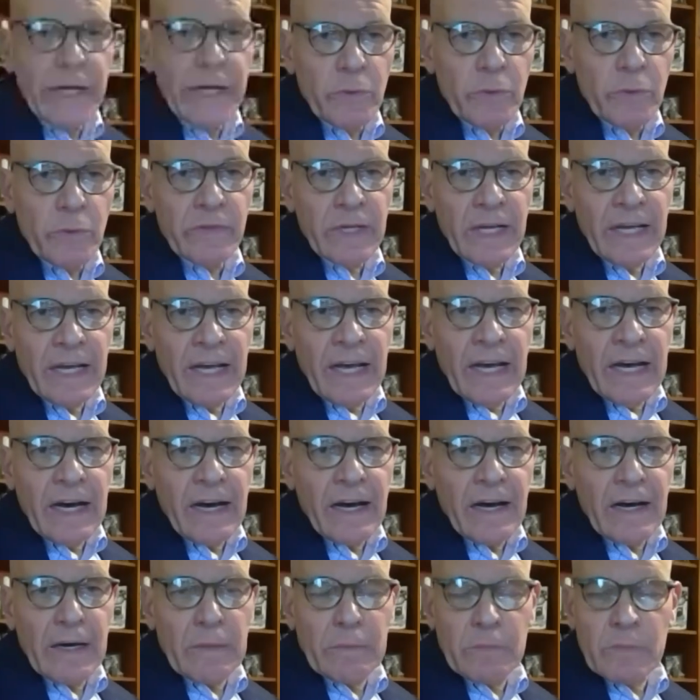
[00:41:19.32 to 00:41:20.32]
Well,
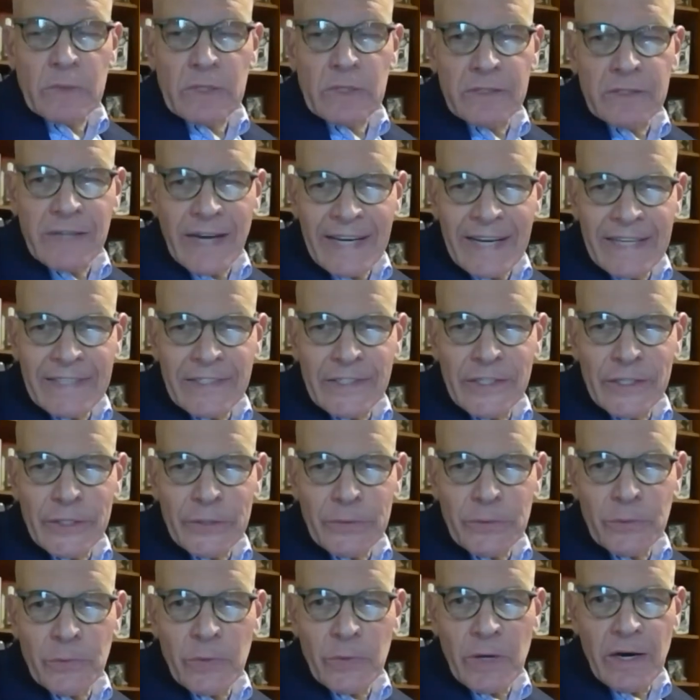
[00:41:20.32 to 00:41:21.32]
glad
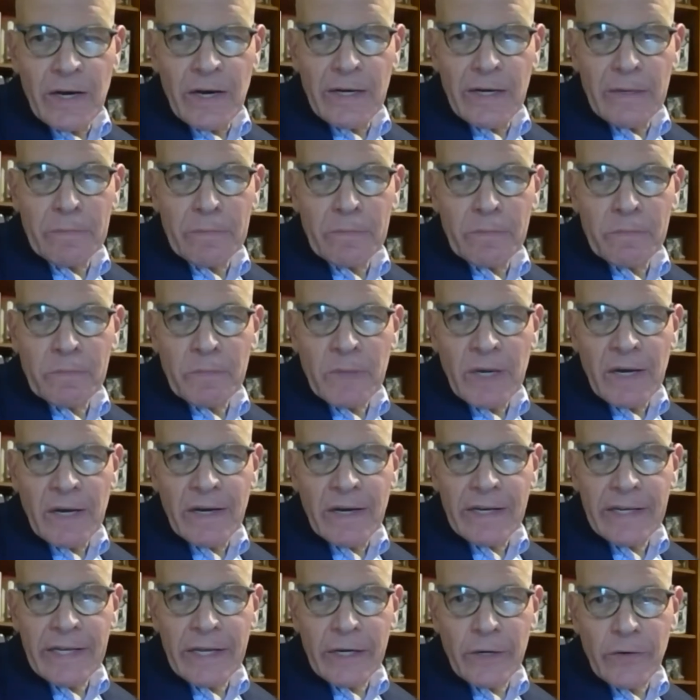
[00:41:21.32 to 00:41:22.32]
to
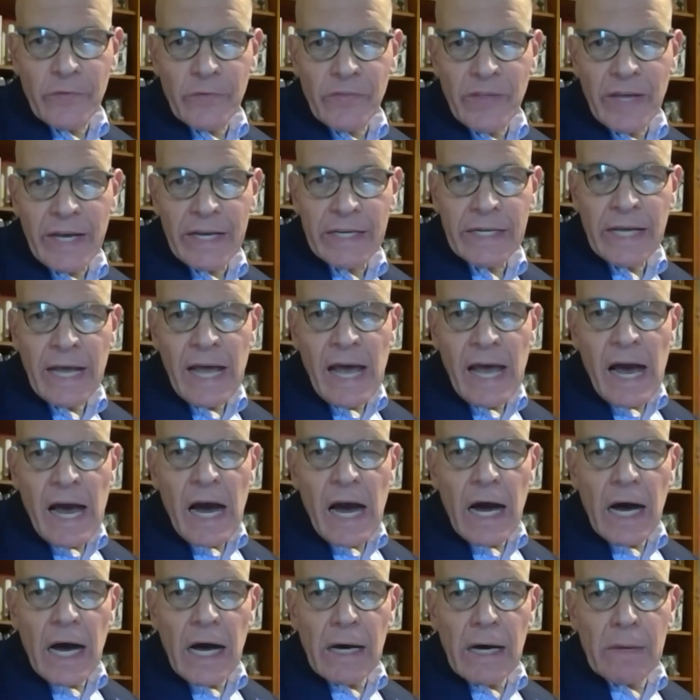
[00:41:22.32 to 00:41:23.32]
hear
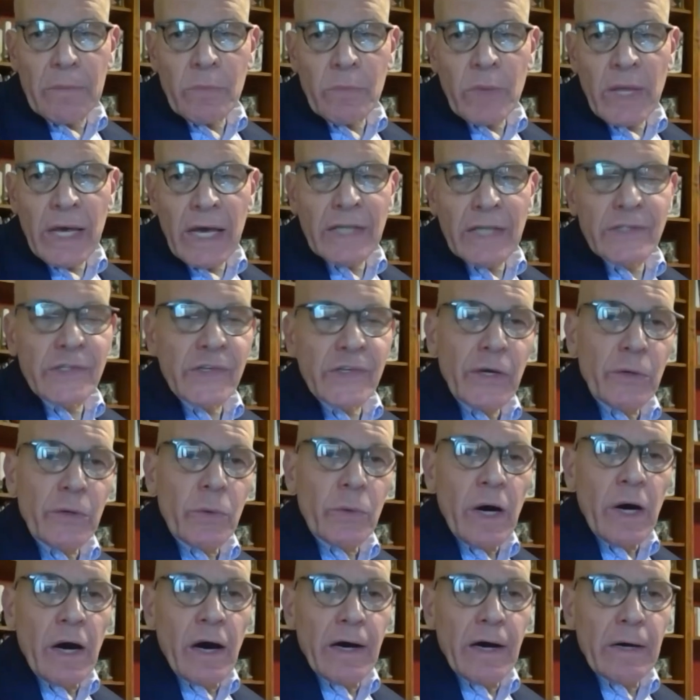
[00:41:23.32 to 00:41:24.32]
that.
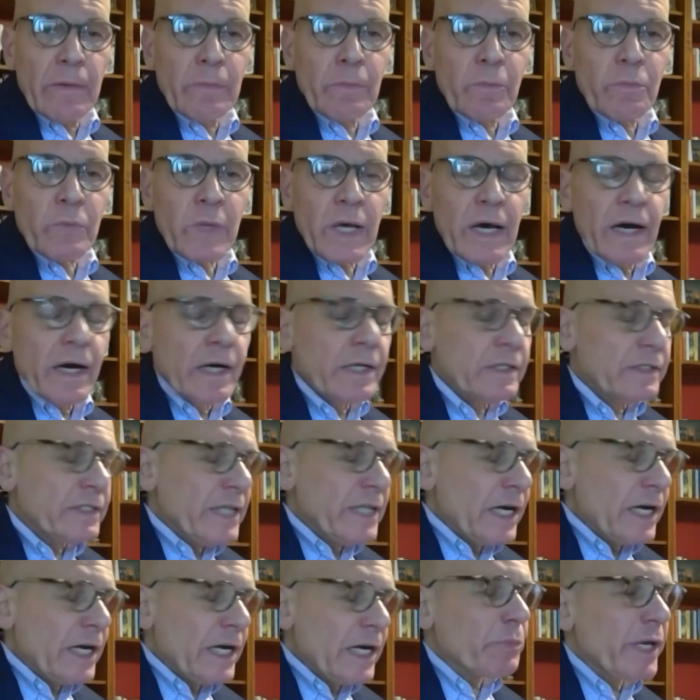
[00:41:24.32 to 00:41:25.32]

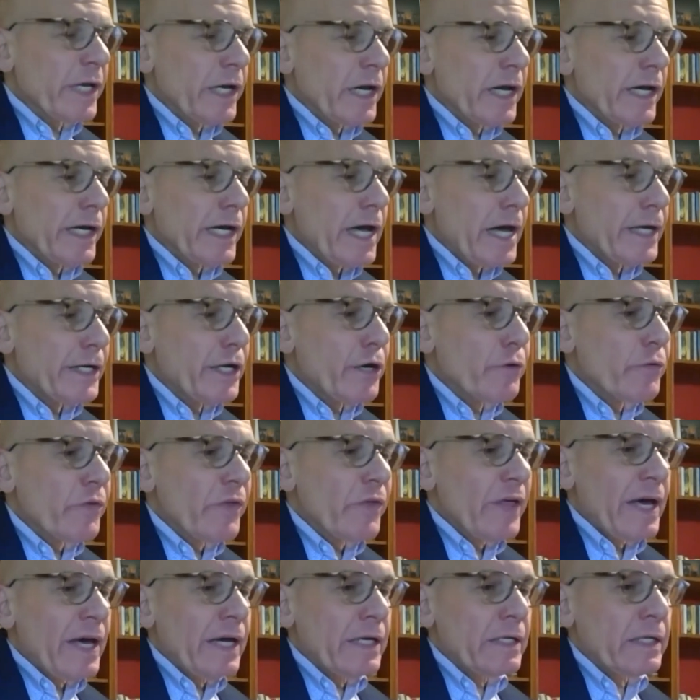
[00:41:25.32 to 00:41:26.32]
Dr. Peacock, I know
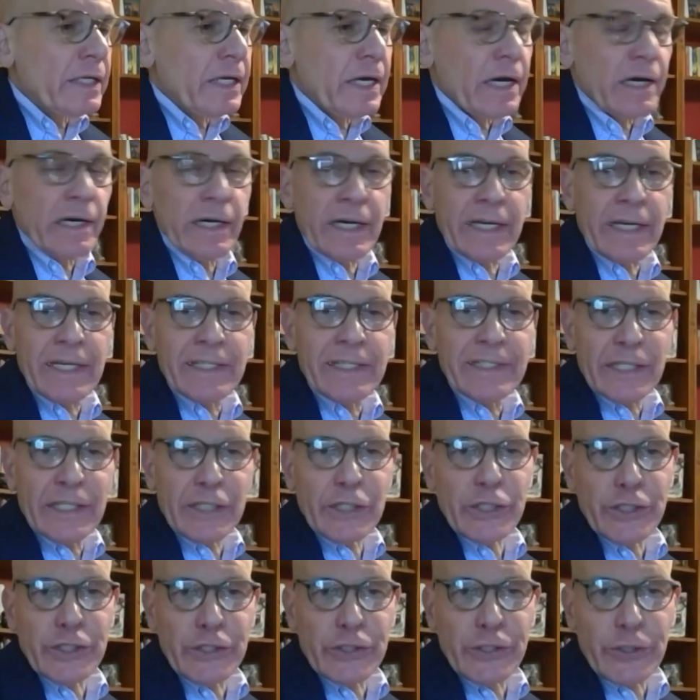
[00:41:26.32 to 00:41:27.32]
that in
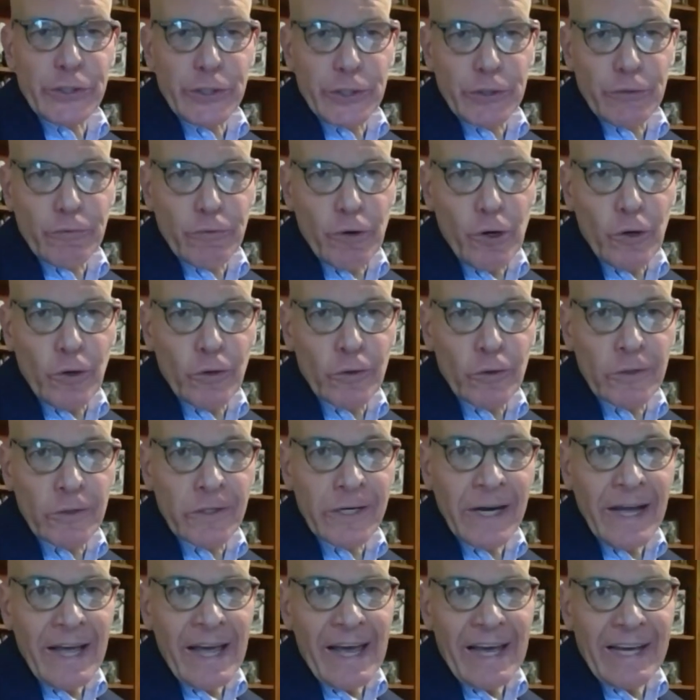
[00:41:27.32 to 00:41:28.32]
addition to your role
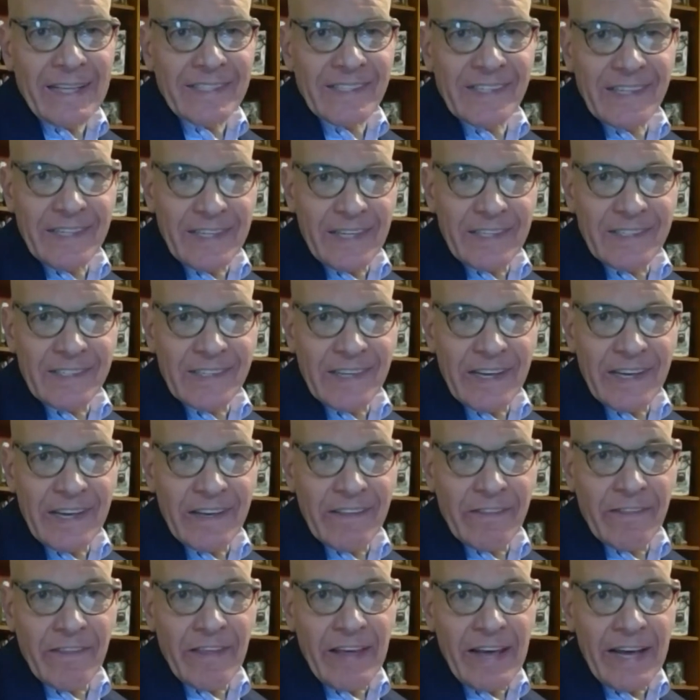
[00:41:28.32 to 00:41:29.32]
at
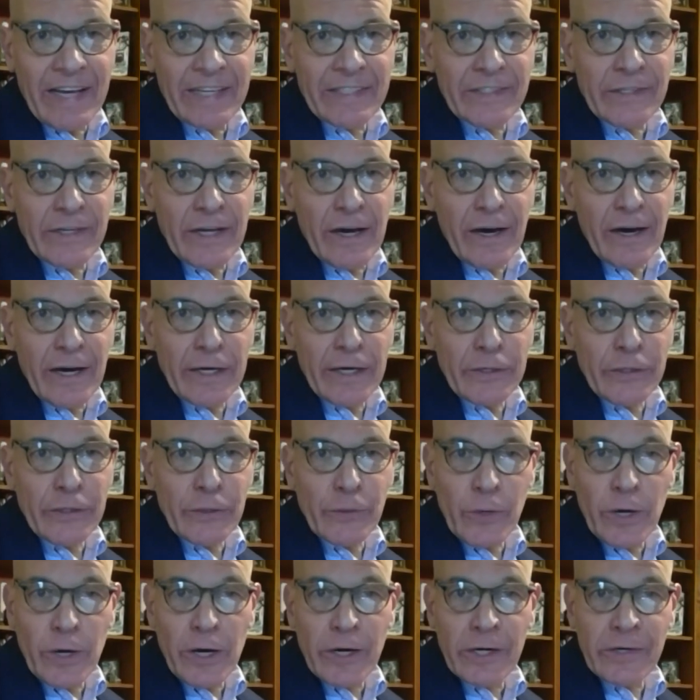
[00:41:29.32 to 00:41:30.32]
CDC, that you
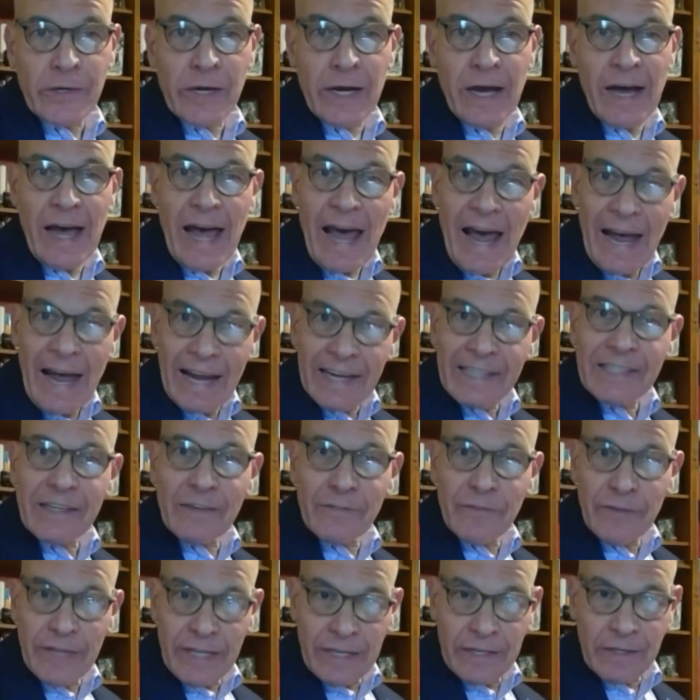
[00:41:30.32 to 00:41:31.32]
are
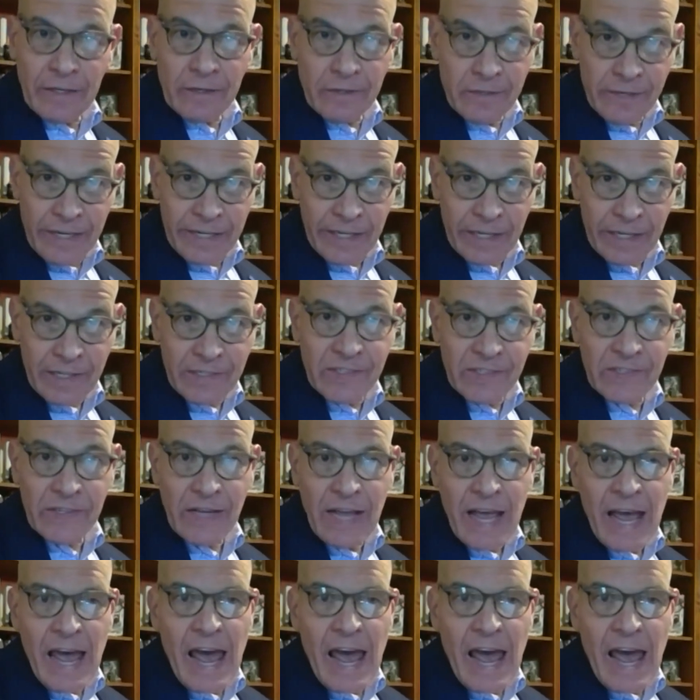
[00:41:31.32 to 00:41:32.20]
active in clinics,